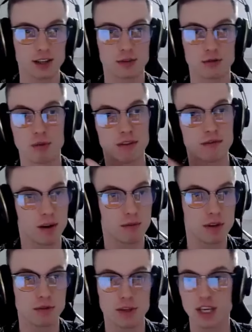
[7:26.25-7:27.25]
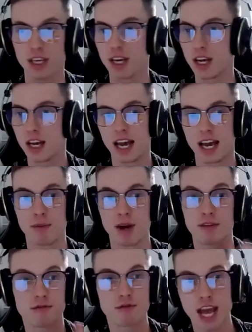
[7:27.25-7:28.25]
to my family and
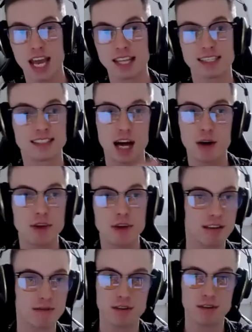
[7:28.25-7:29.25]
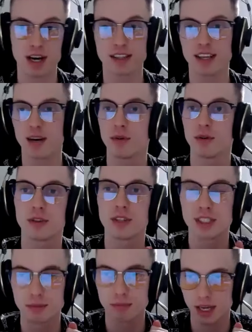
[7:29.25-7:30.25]
my friends, telling everybody about
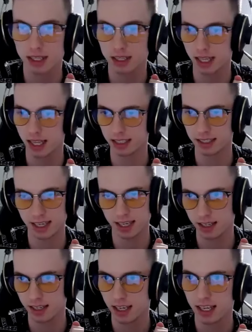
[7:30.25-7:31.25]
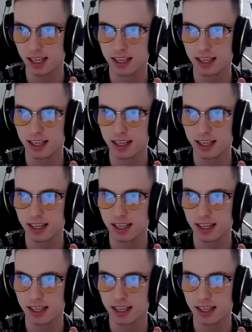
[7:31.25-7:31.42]
this, but like they